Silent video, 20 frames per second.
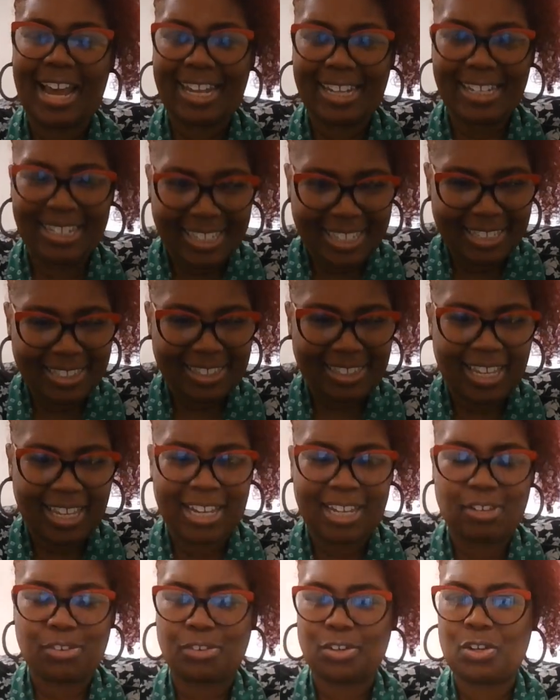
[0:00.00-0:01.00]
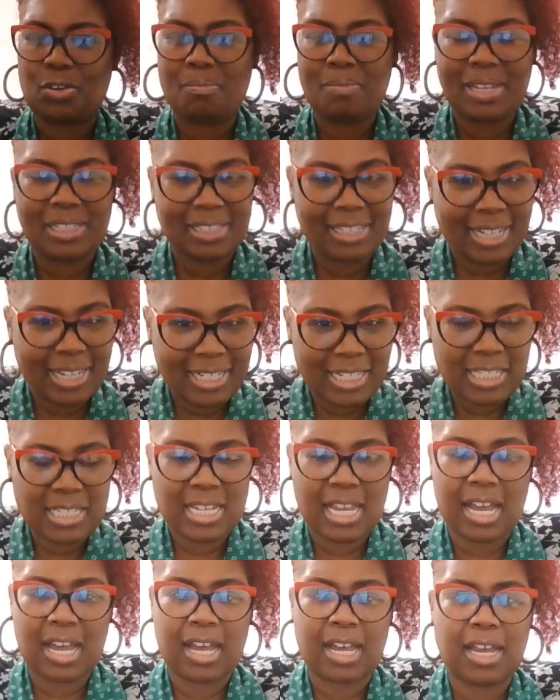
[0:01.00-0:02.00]
I get that, or you may look at the
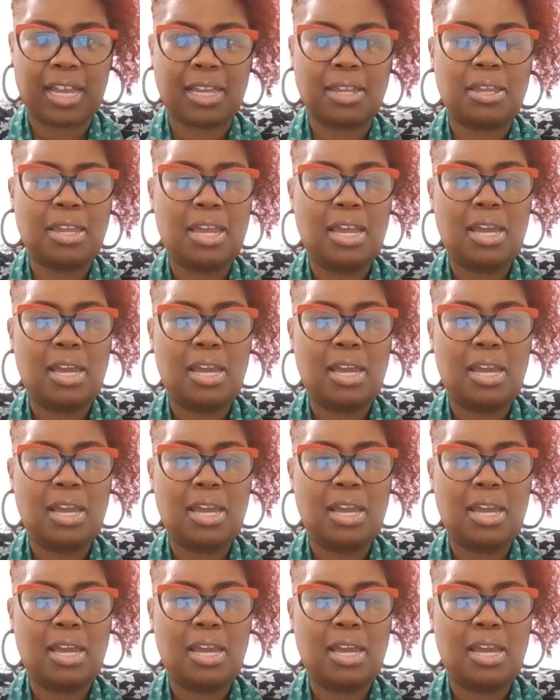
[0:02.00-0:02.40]
time,